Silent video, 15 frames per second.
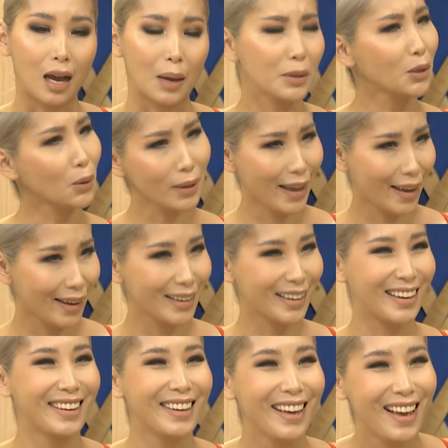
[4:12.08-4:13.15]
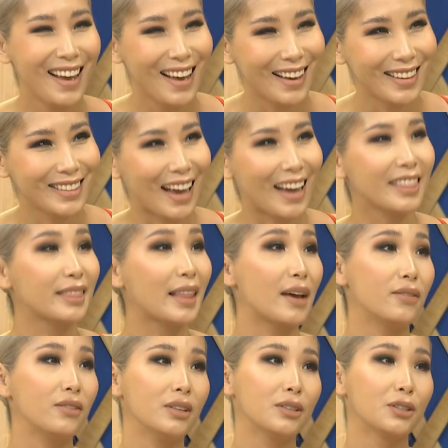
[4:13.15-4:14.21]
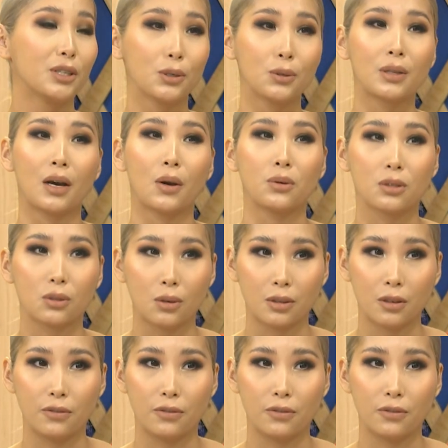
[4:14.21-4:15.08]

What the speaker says: I mean, okay. And I never knew that I was going to